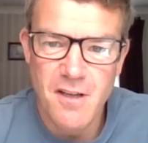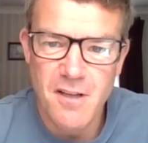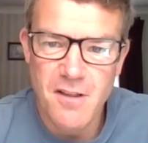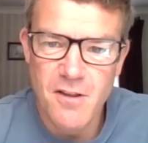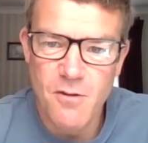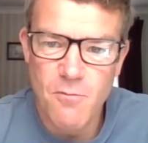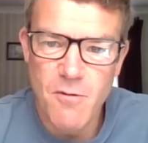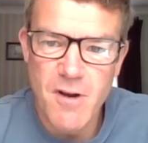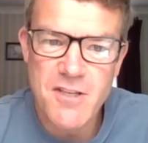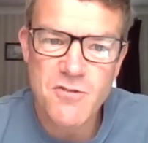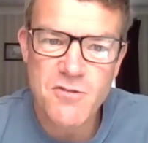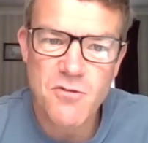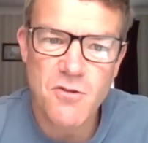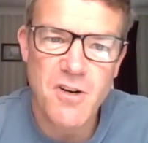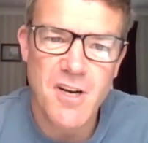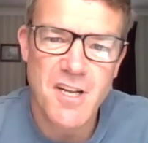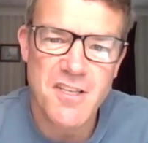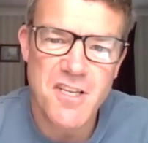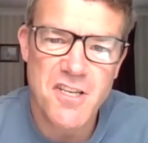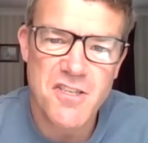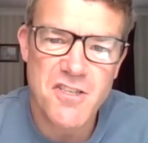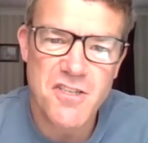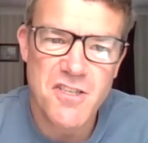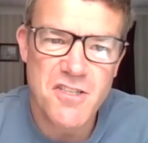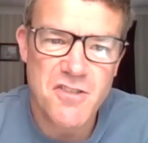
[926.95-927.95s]
the Wates
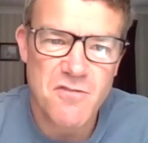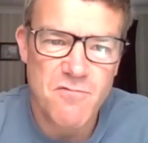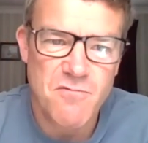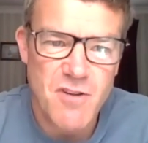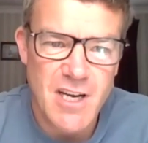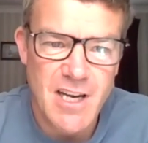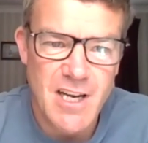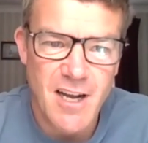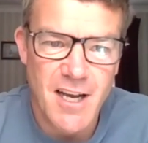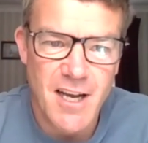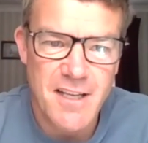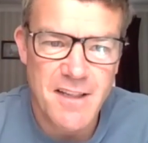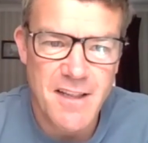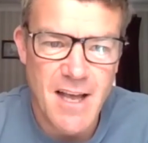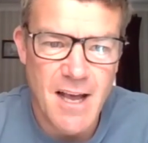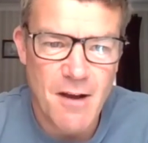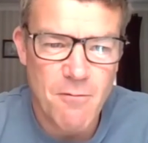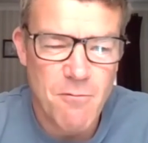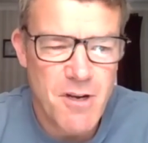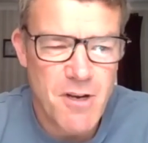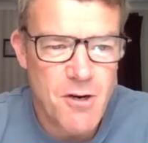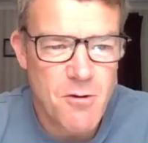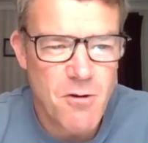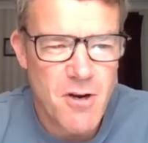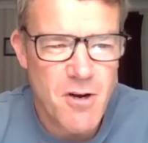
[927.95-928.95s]
organization isn't really like that
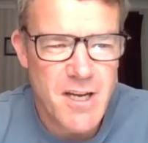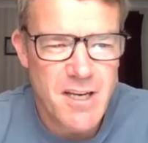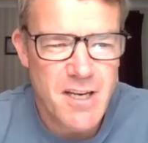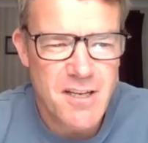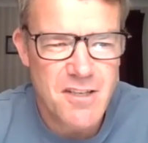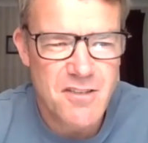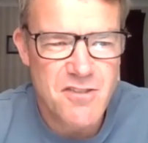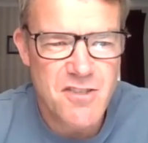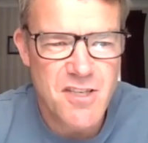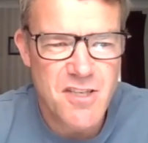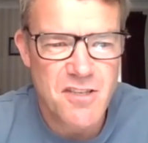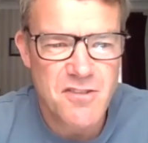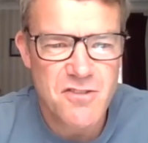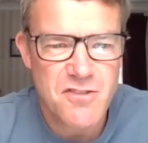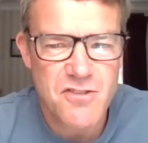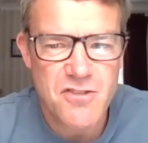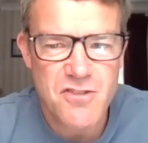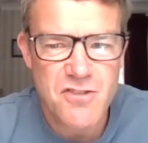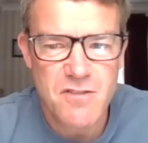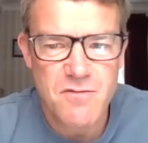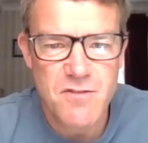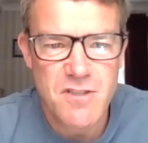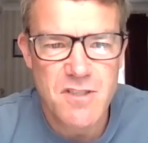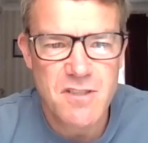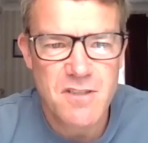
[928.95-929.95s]
we're quite consensus
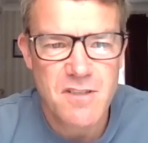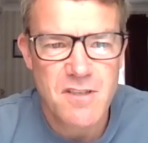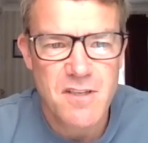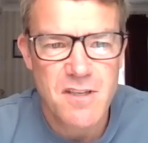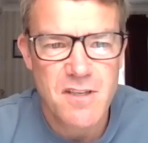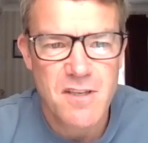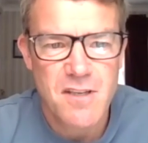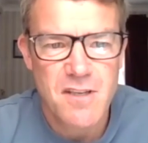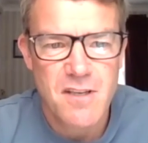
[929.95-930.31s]
driven